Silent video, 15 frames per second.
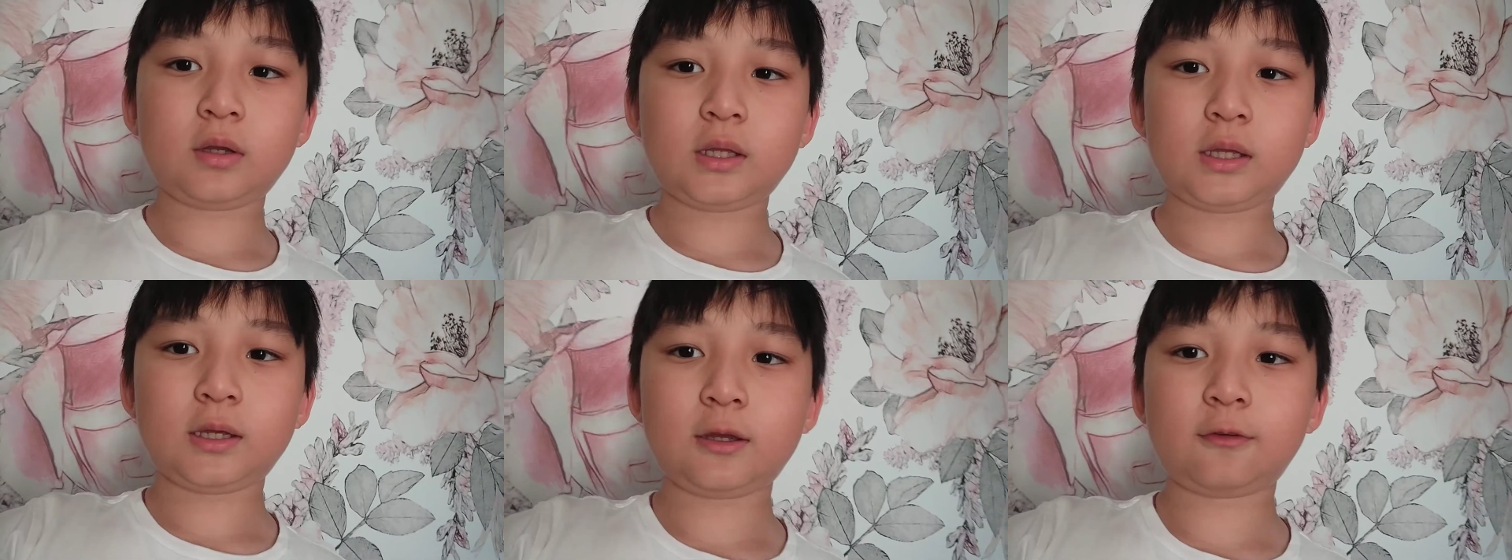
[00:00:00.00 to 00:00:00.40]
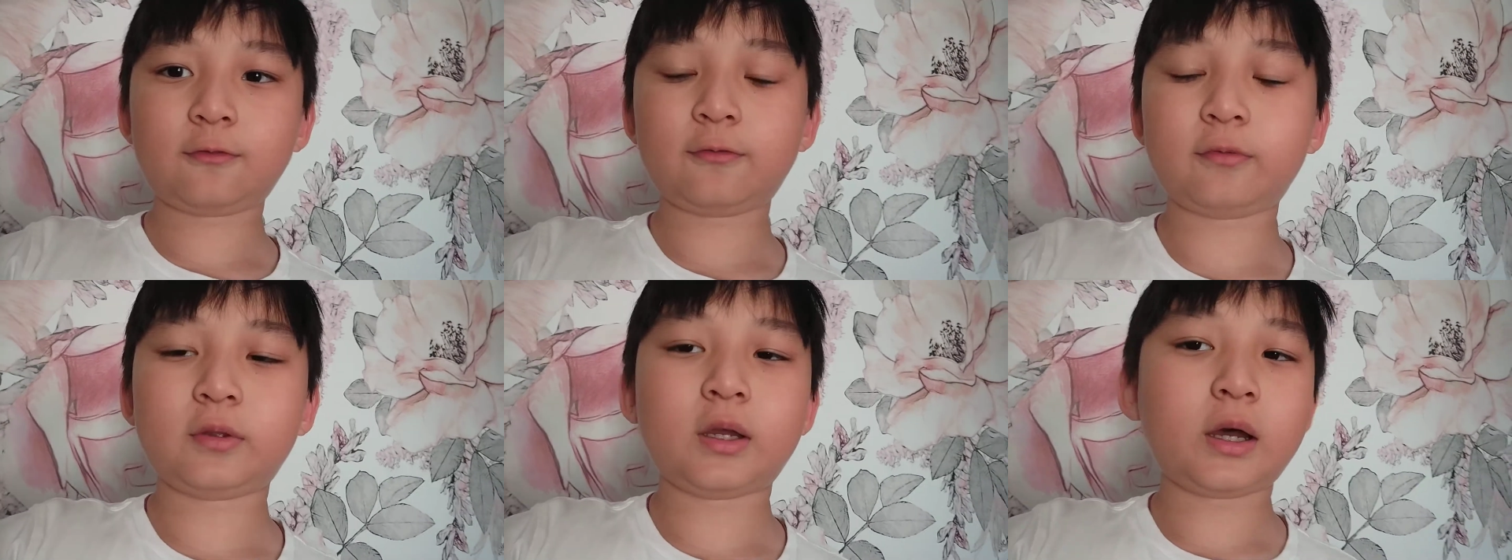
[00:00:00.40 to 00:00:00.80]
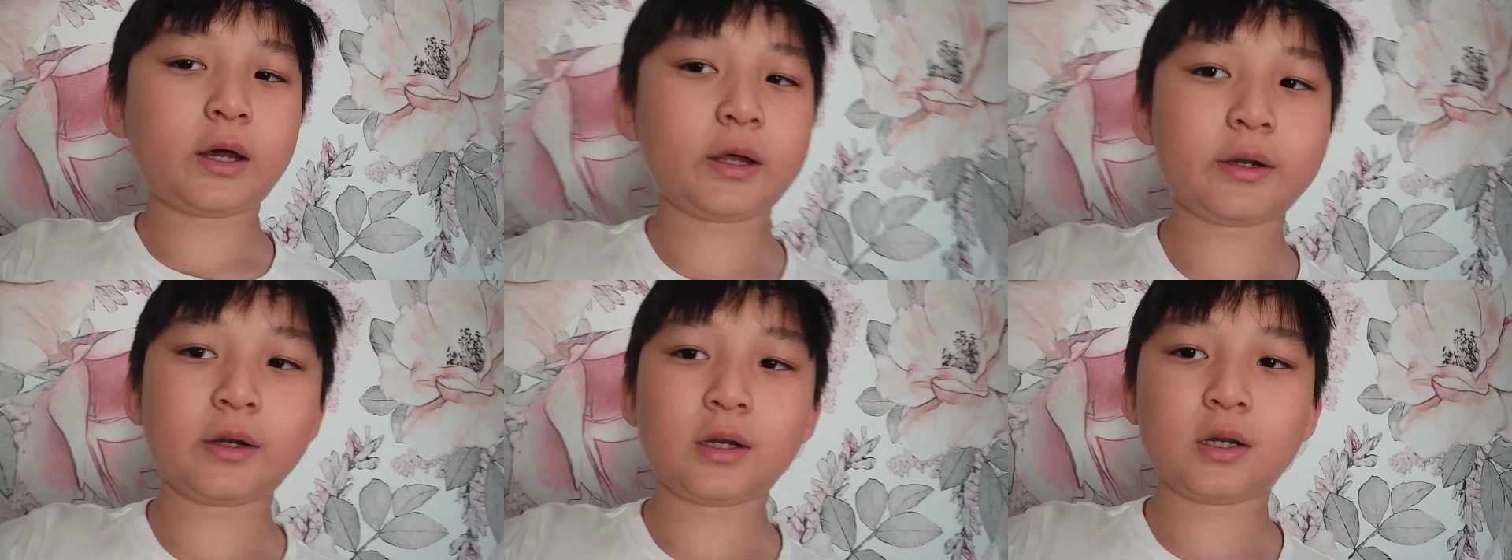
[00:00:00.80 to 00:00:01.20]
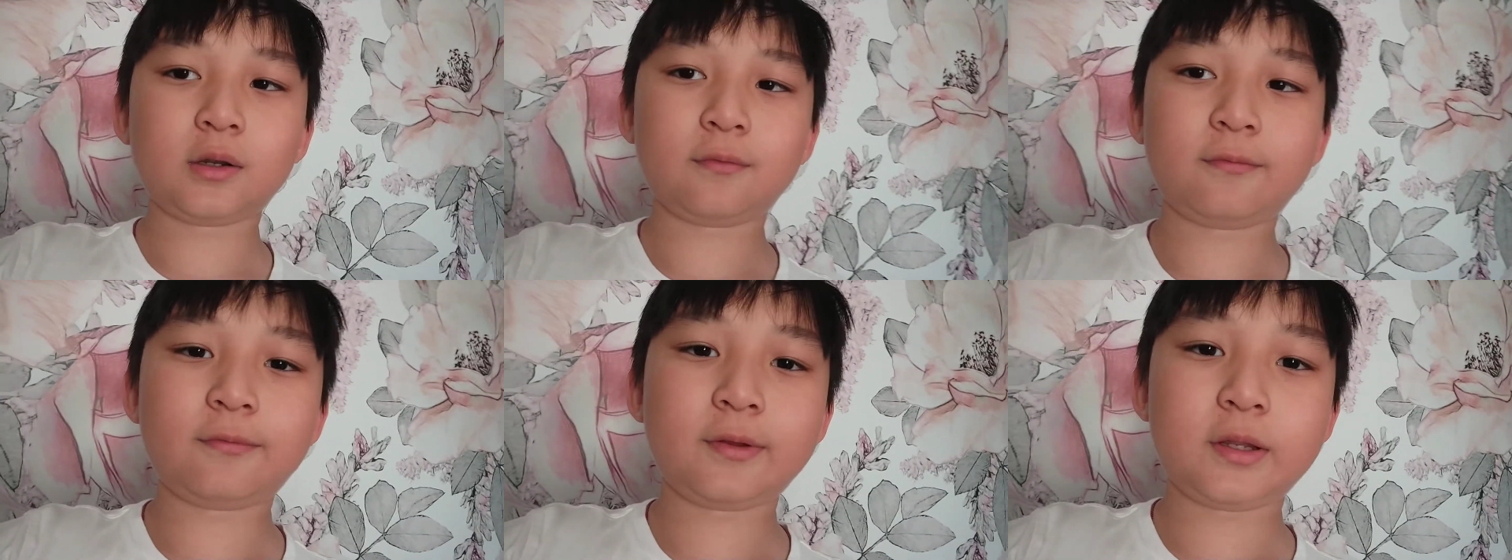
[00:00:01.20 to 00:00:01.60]
if the other
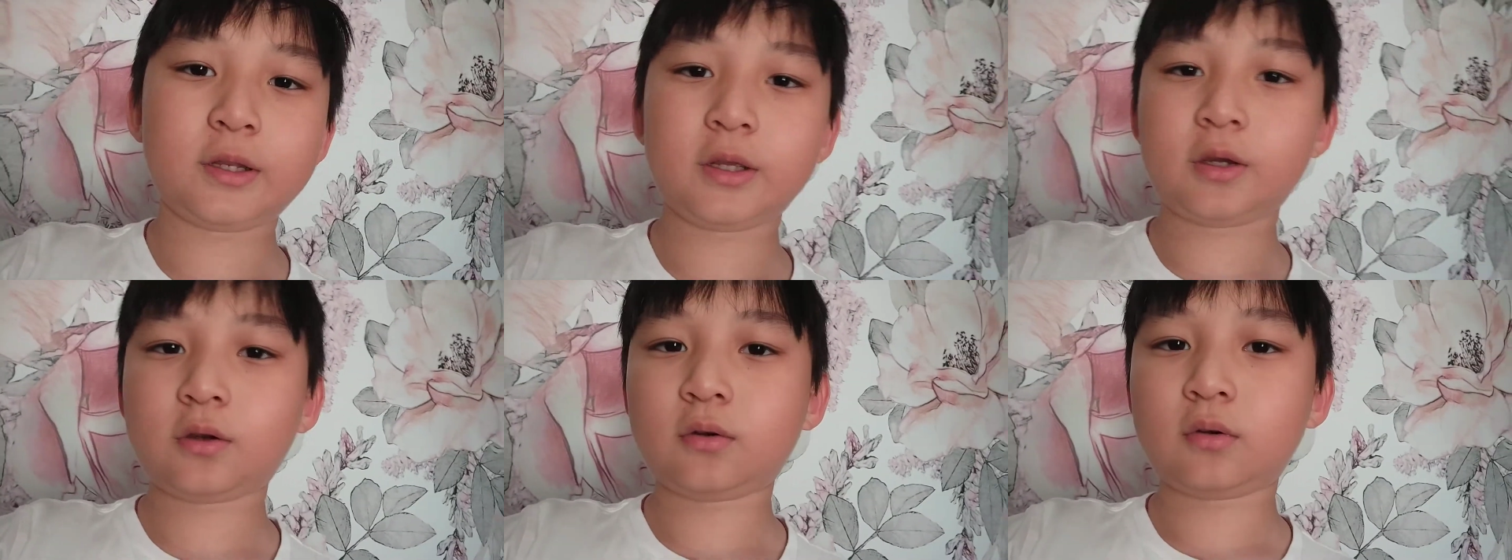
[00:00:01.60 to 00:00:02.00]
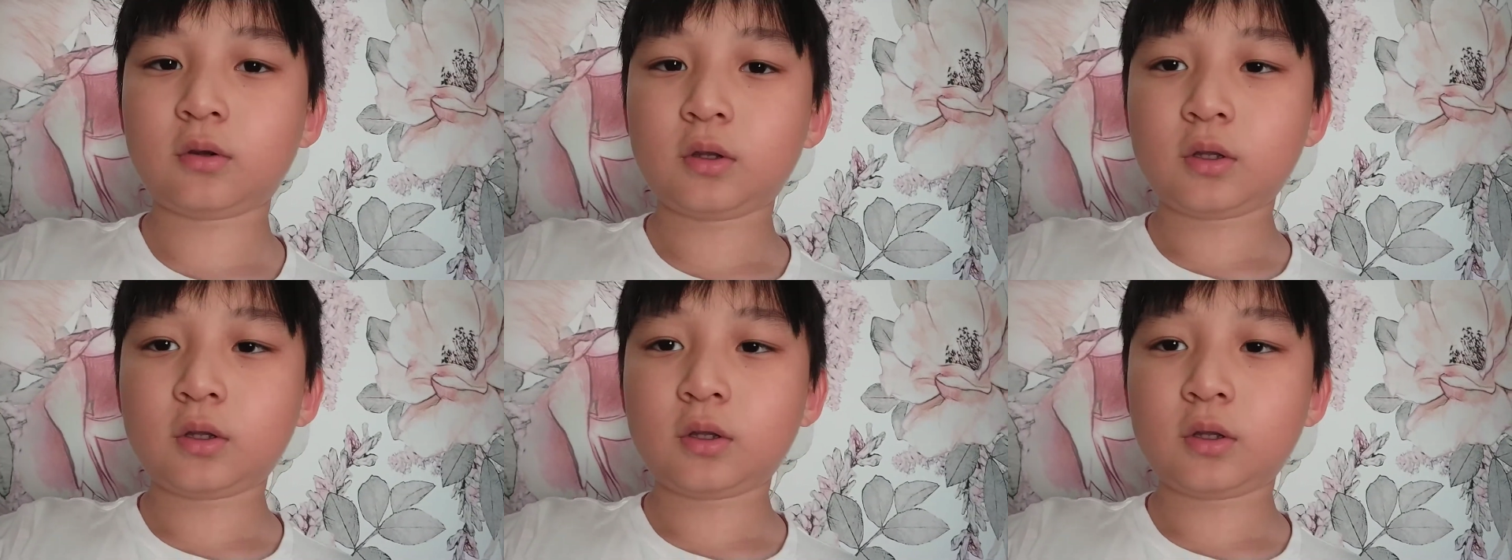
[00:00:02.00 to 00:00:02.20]
video